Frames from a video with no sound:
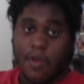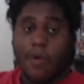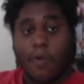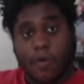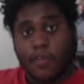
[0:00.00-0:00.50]

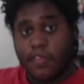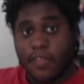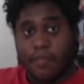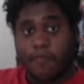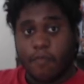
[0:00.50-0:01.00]
or
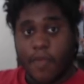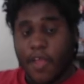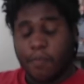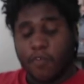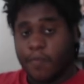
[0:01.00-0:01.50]
see from my
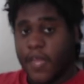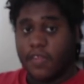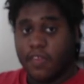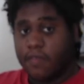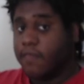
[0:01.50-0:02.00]

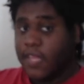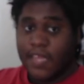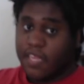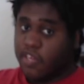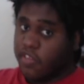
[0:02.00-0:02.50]
perspective.
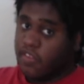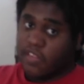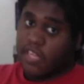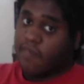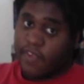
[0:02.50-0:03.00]
Just
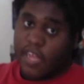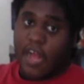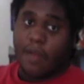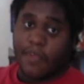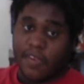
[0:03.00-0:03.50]
leave a
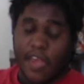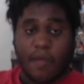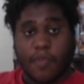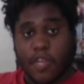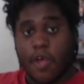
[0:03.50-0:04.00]
comment
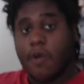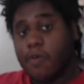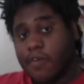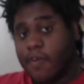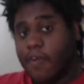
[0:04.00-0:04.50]
down below,
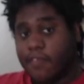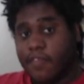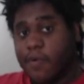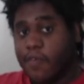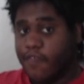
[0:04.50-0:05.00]
and
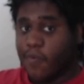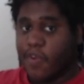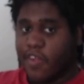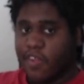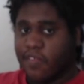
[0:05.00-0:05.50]
also if you
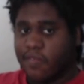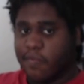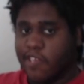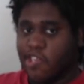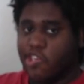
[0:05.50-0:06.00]
want a custom
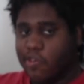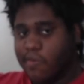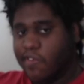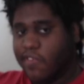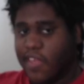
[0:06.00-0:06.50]

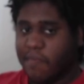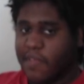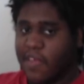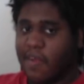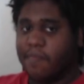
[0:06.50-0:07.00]
T-shirt, just hit
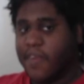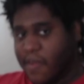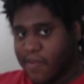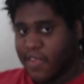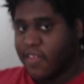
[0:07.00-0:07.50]
me up, and
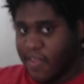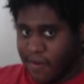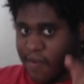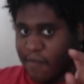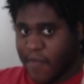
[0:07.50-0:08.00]

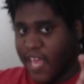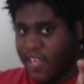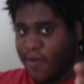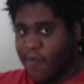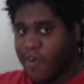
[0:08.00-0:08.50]
I'll make
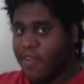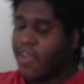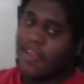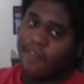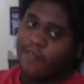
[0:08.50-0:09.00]
you one
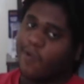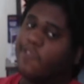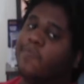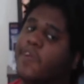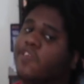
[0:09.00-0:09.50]
for a
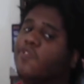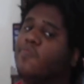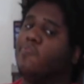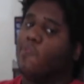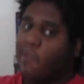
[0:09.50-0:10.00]
special
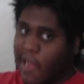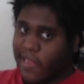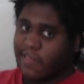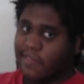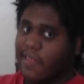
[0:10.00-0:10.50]

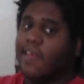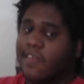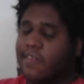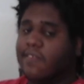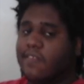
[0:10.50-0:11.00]
price.
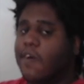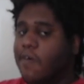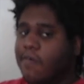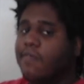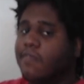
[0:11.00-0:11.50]

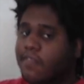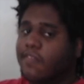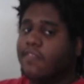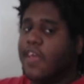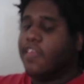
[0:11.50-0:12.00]
So
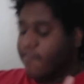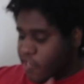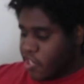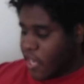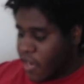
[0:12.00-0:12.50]
thank you for
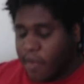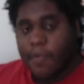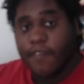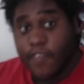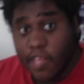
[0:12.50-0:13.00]
checking out
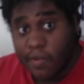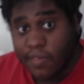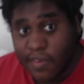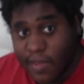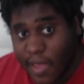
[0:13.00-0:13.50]
my video
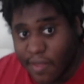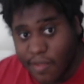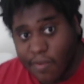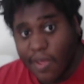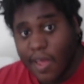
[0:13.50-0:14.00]
today, and
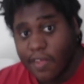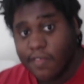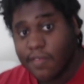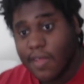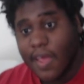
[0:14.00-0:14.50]
you
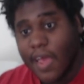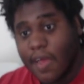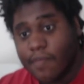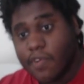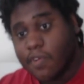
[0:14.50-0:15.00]
guys
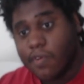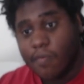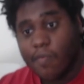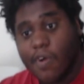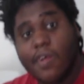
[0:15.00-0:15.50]
have a good
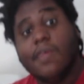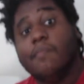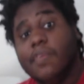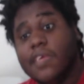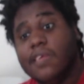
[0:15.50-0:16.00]
one,
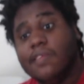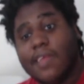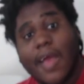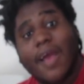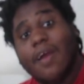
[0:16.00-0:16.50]
and peace
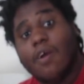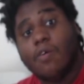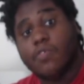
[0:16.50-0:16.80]
out,